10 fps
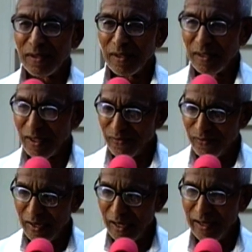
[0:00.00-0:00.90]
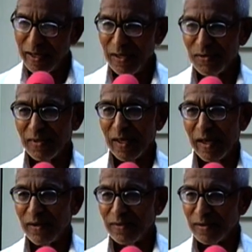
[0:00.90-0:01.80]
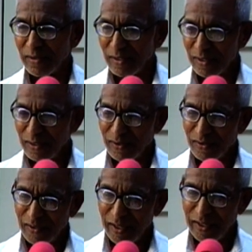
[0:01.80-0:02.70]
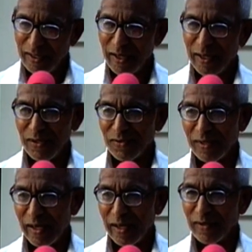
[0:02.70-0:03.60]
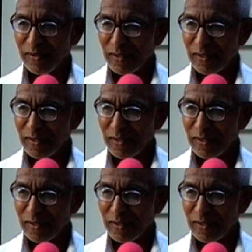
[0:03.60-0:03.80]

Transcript: The feeling is there, thinking is there,